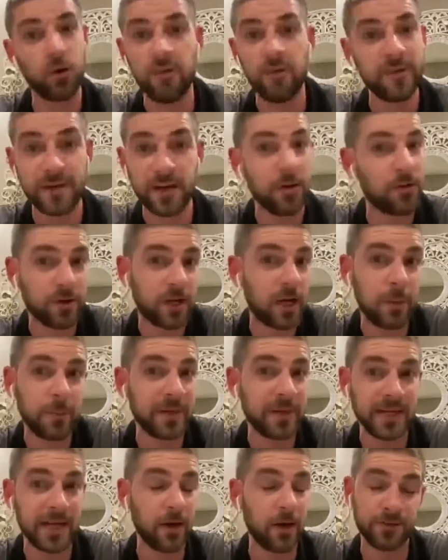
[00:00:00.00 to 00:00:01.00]
Of another
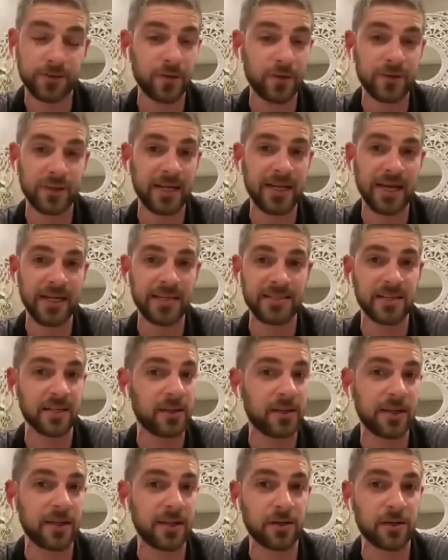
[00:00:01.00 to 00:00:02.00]
company out there that has the
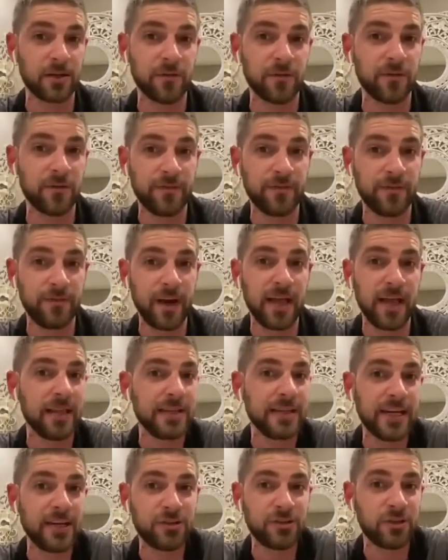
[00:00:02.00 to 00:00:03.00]
clinical
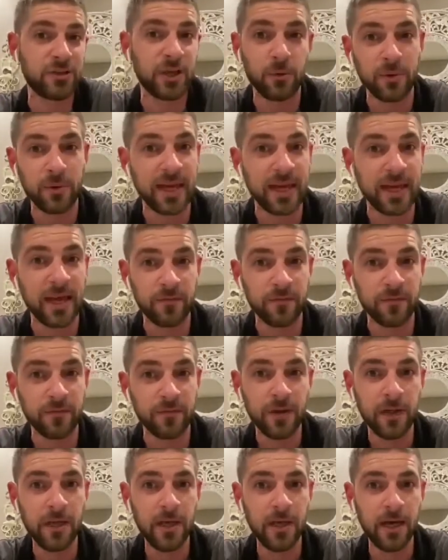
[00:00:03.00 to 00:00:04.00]
validation that we
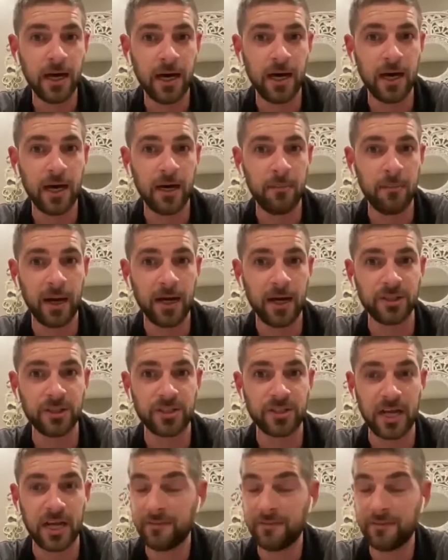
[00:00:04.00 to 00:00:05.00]
have.
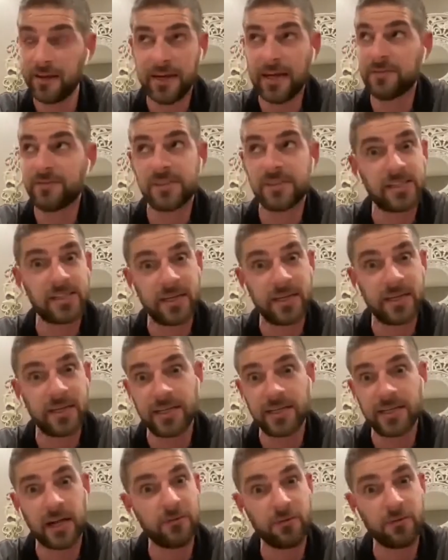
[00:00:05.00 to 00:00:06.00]
I've studied,
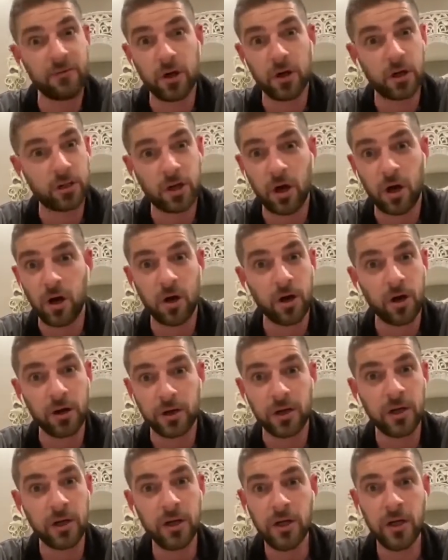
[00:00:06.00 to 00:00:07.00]
I've looked hard.
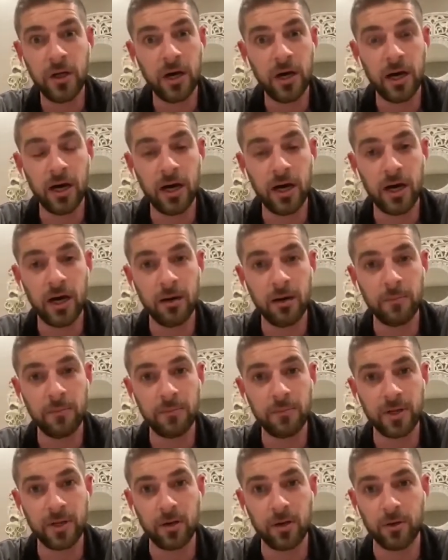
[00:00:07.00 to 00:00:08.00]

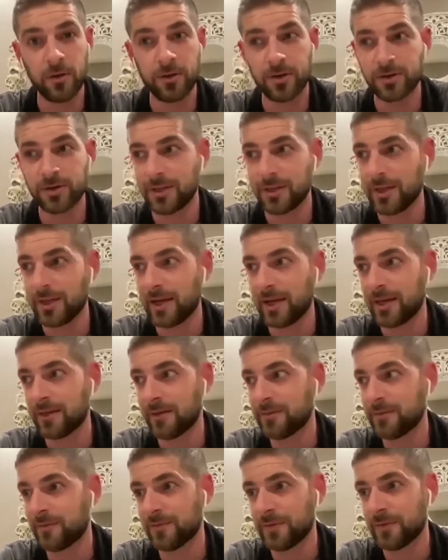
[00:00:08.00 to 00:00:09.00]
There's a lot
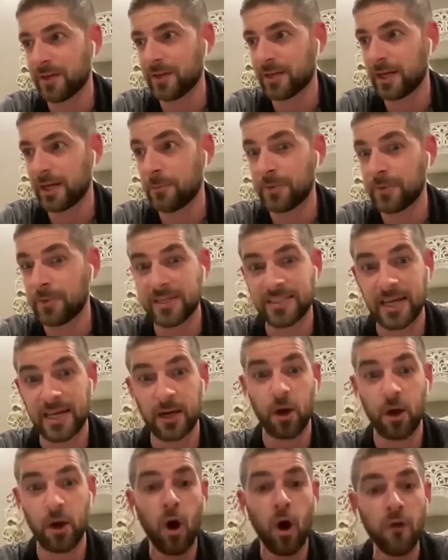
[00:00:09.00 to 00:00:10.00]
of companies that
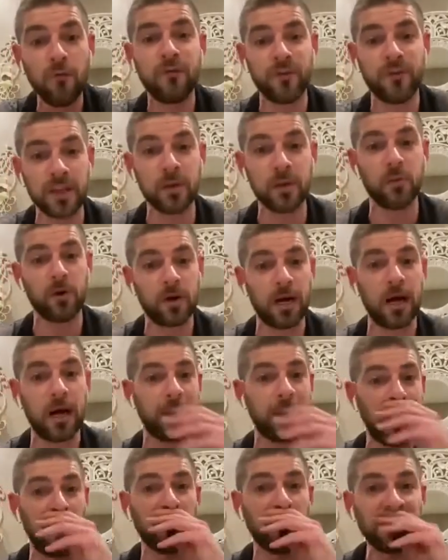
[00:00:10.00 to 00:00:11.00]
hopefully will come
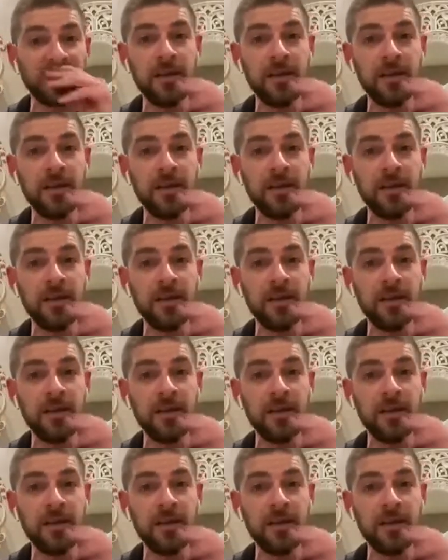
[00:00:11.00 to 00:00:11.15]
out